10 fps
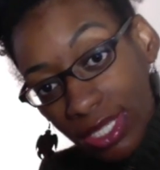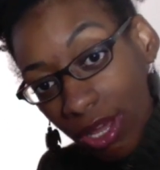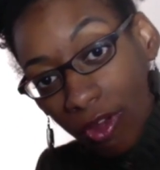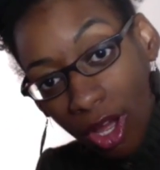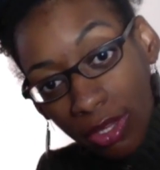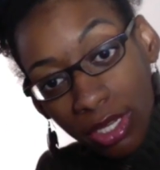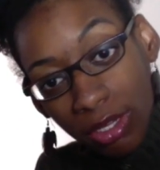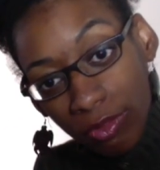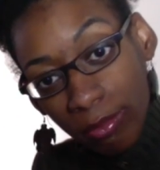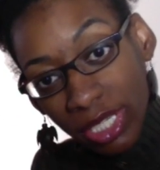have all the
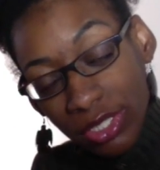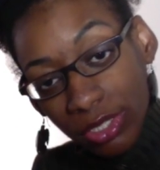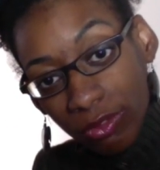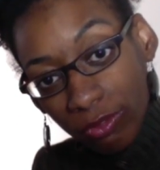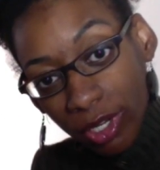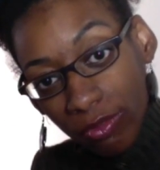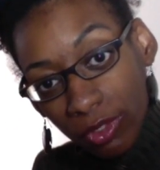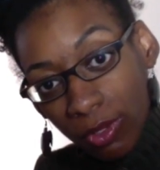information in front of you.